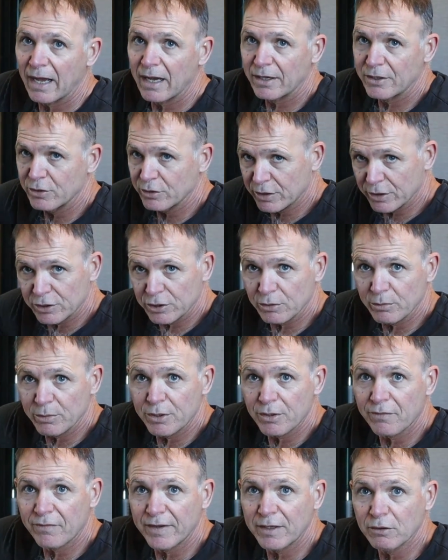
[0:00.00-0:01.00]
you can do it with
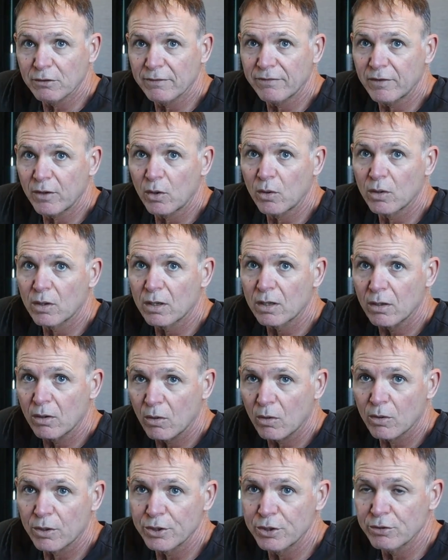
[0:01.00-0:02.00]
your feet on the floor,
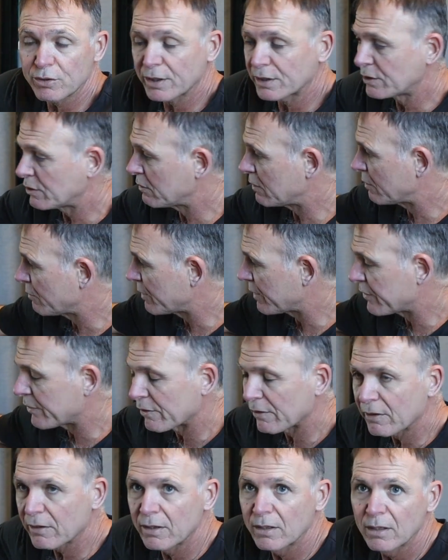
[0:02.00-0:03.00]
or you can do it with
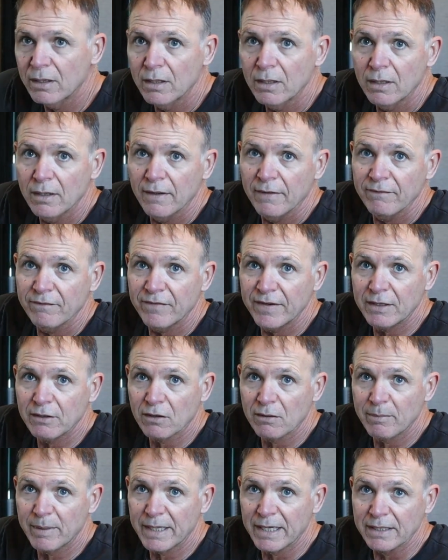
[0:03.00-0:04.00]
your feet on
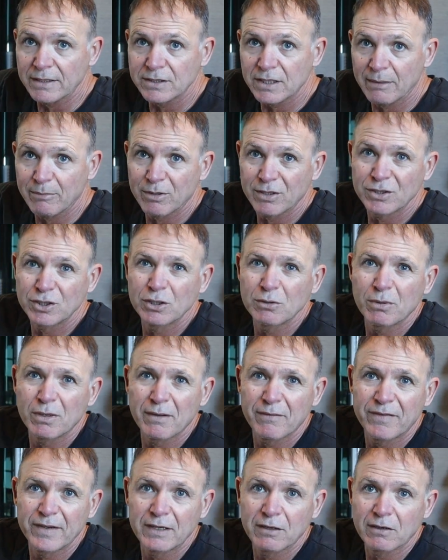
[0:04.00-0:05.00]
the bench. I'm going to do it with
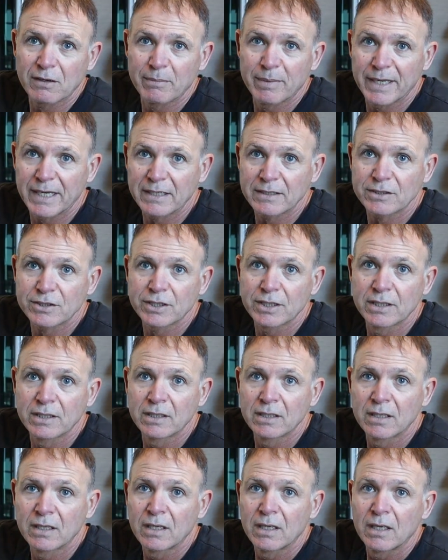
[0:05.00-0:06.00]
the feet on the bench,
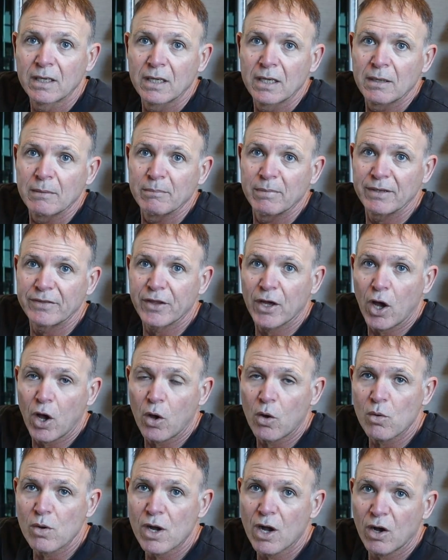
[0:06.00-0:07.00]
but the
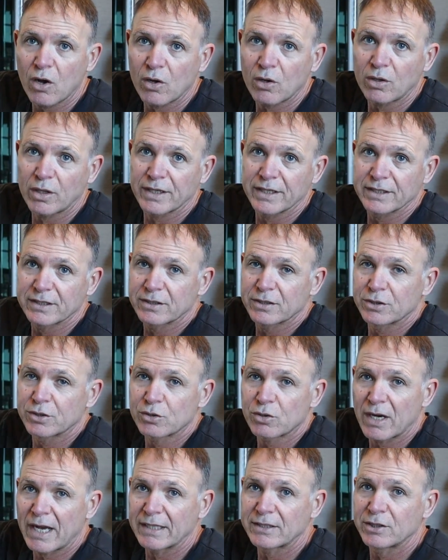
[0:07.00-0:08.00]
whole goal is to
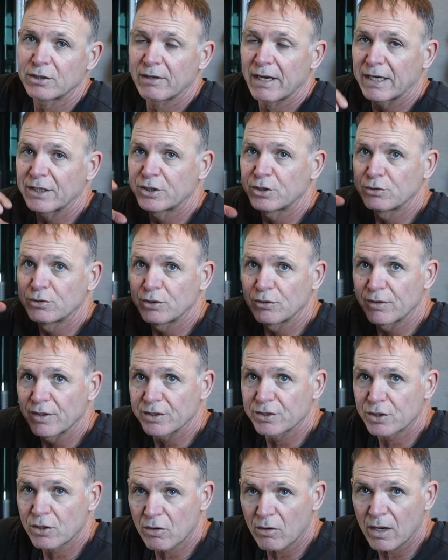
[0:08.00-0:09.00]
try to, as you do
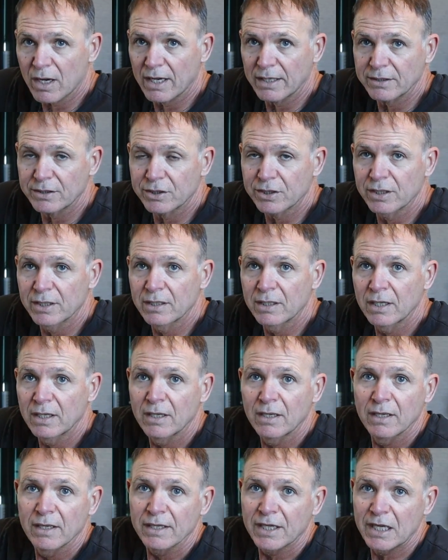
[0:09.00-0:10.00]
this crunch,
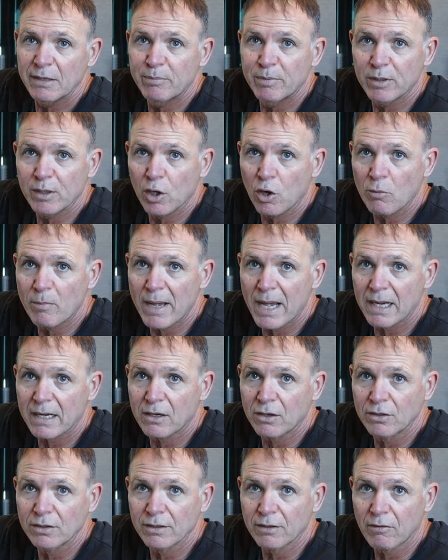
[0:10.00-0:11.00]
keep your low back
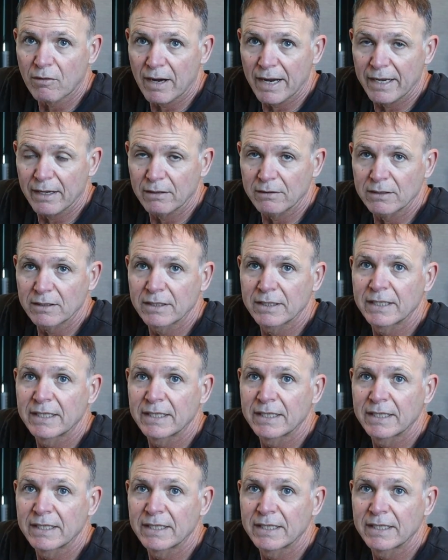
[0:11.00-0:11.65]
on the ground